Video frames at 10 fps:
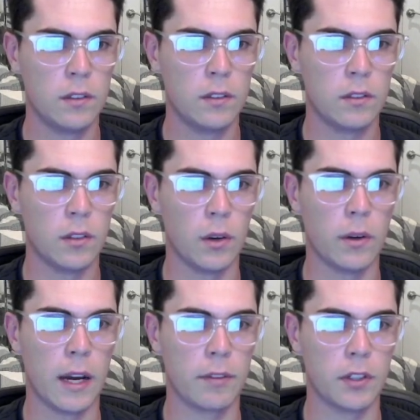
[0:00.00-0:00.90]

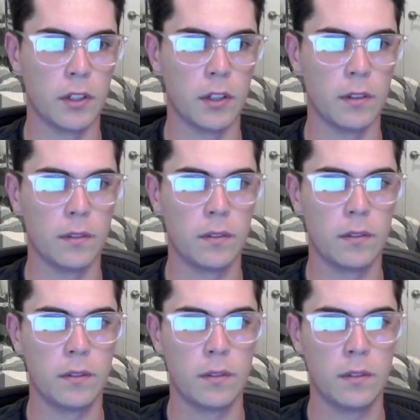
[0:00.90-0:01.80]
So after
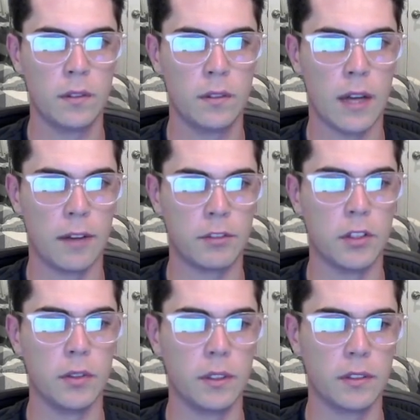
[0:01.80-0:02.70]

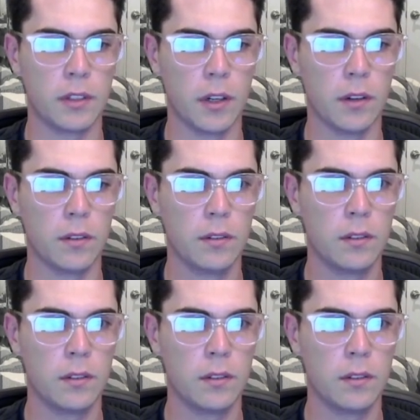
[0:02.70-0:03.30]
doing so,